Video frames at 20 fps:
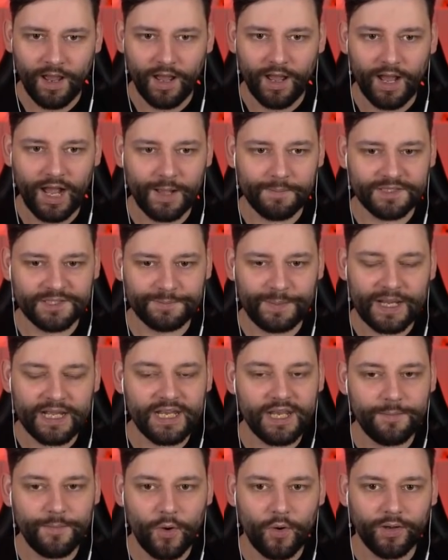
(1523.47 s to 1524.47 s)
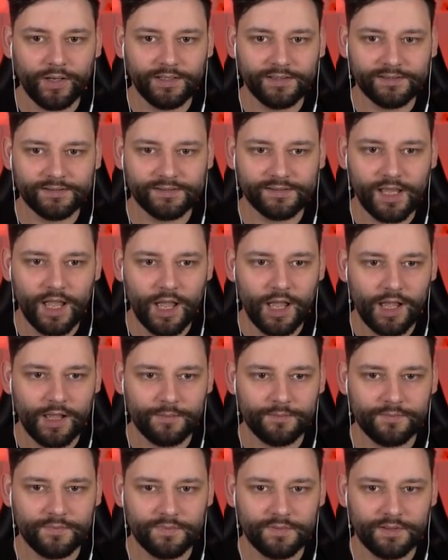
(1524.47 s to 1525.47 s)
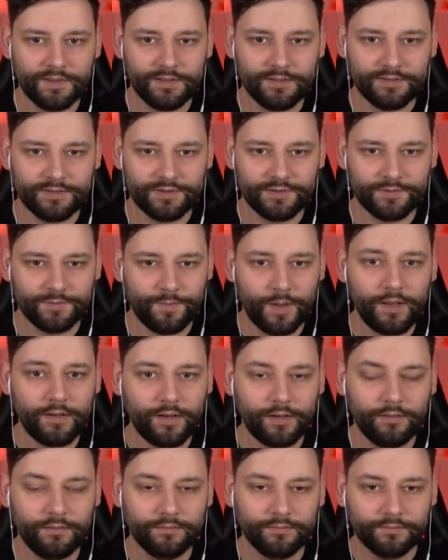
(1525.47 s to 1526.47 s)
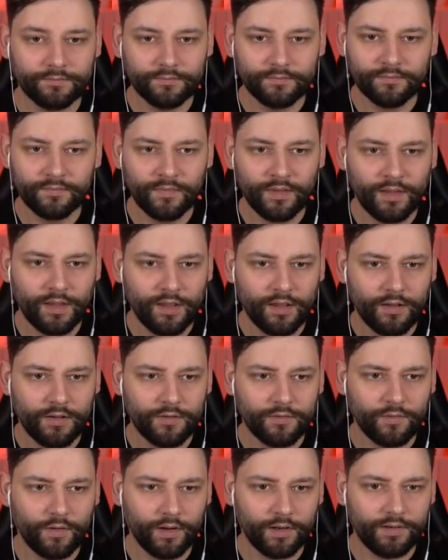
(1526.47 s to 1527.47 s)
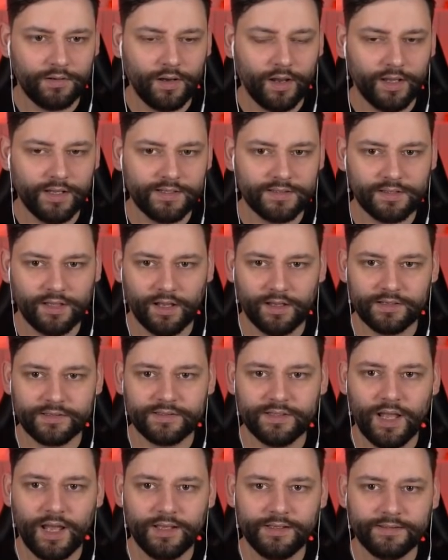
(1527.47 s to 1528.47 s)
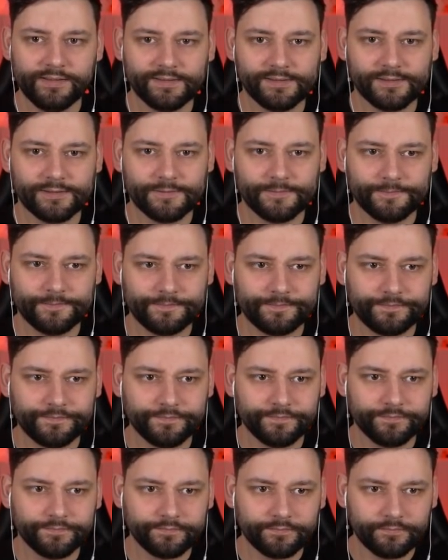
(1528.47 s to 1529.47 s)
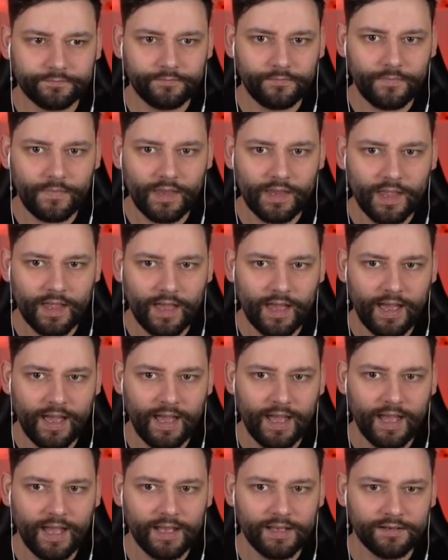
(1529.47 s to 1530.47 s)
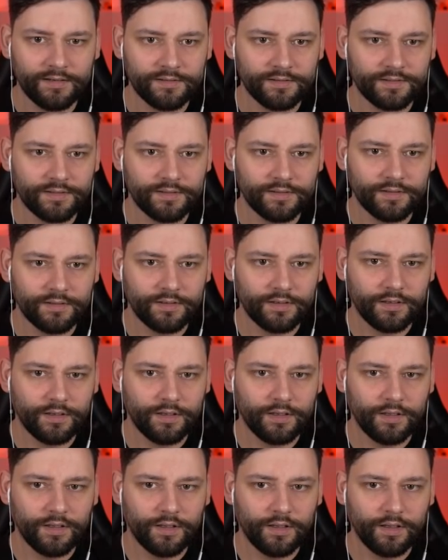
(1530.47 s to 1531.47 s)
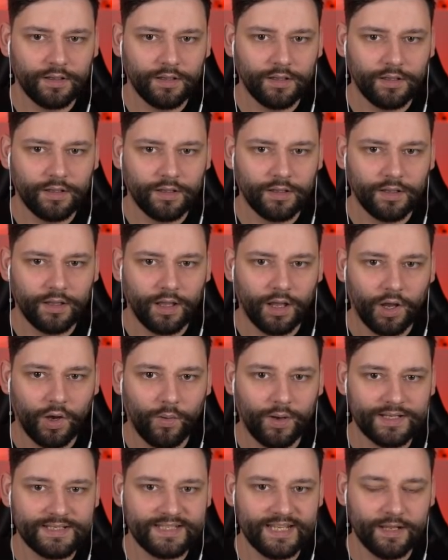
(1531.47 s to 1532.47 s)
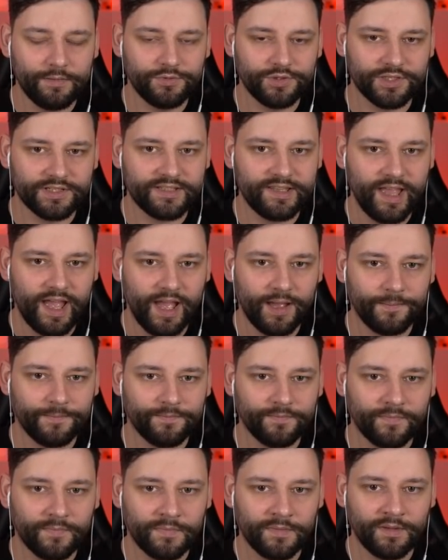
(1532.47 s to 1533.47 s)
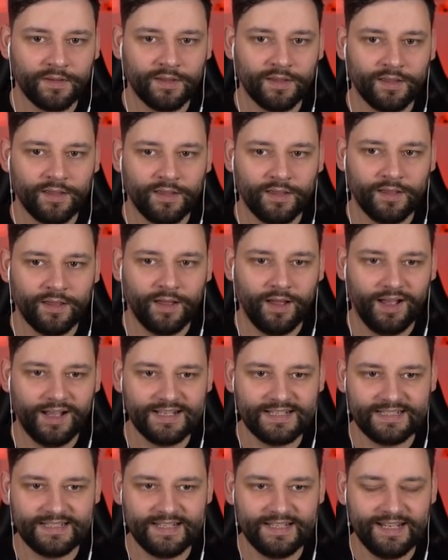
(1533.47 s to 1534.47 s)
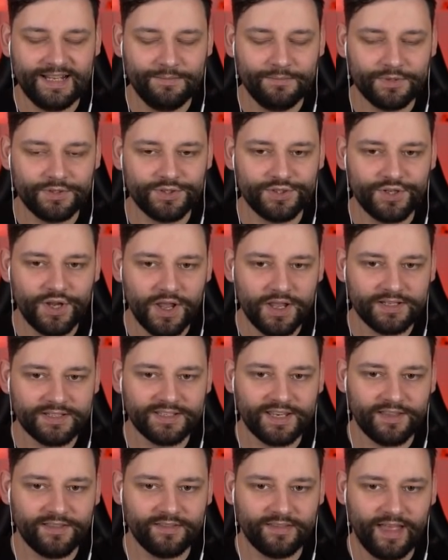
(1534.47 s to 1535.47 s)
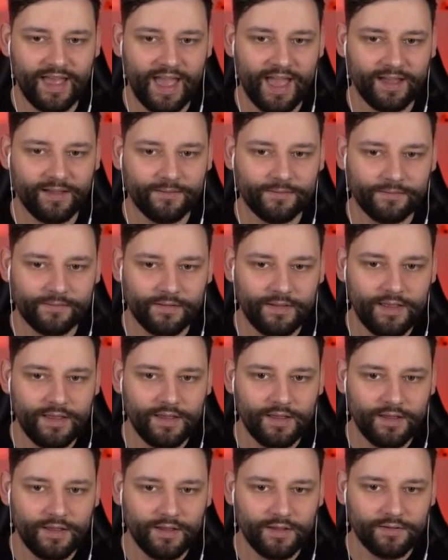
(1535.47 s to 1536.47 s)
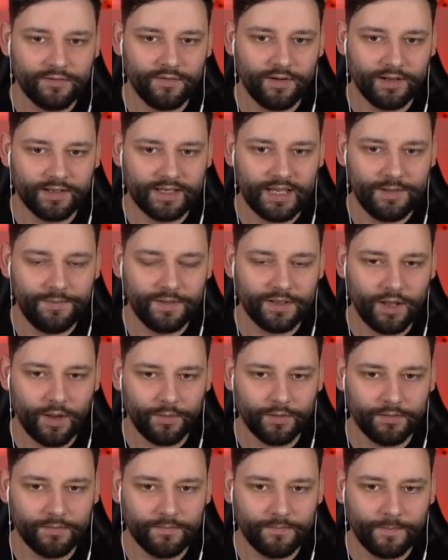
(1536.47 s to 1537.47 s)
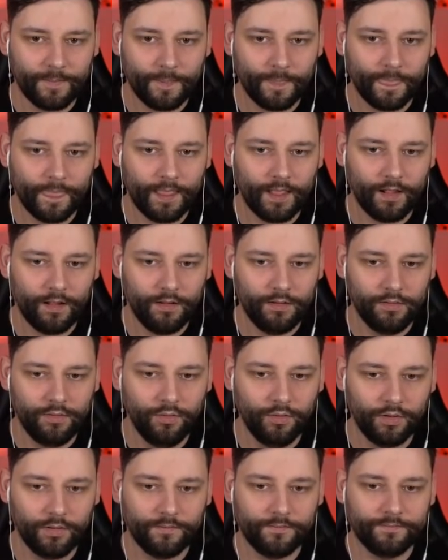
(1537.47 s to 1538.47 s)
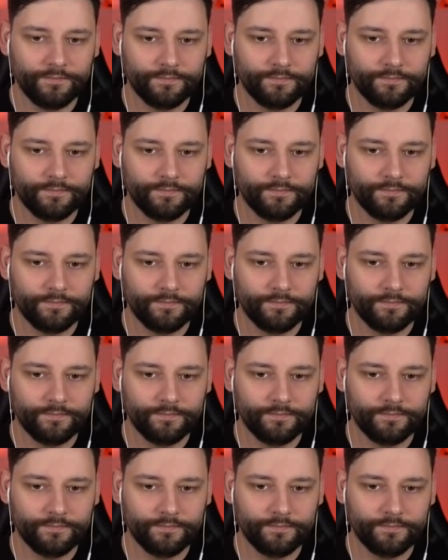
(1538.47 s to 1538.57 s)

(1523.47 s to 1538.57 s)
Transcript: I'm speedy, boys. I'm speedy. Right, nice, nice, nice. And oh, I see him just there. I see him just there. Right, keep it going. Whoop.